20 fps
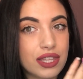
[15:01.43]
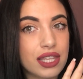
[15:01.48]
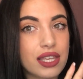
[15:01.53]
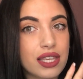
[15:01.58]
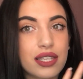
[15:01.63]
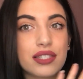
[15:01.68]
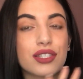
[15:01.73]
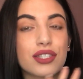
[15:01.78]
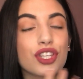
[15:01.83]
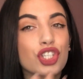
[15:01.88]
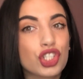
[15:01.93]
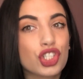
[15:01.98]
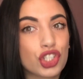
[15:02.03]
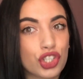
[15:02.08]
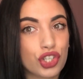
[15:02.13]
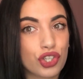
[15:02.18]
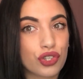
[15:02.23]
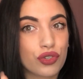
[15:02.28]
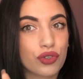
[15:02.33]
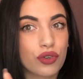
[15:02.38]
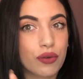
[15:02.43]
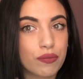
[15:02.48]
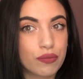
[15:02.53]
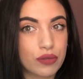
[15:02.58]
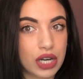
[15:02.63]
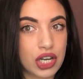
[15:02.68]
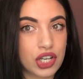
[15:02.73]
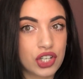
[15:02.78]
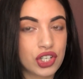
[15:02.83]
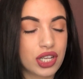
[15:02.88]
these two
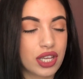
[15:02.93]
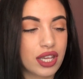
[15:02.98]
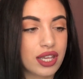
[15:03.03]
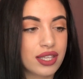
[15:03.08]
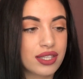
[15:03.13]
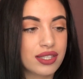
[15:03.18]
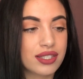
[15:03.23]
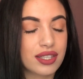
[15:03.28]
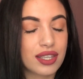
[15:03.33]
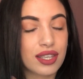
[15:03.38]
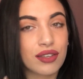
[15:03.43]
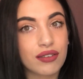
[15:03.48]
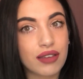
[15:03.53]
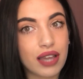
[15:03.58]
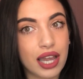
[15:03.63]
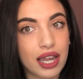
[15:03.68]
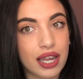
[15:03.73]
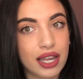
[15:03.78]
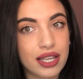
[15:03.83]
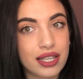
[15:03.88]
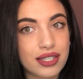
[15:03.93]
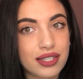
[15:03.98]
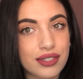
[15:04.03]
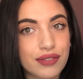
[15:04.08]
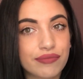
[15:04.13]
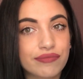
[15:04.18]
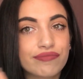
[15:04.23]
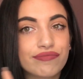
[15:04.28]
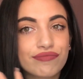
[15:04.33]
brushes, you guys,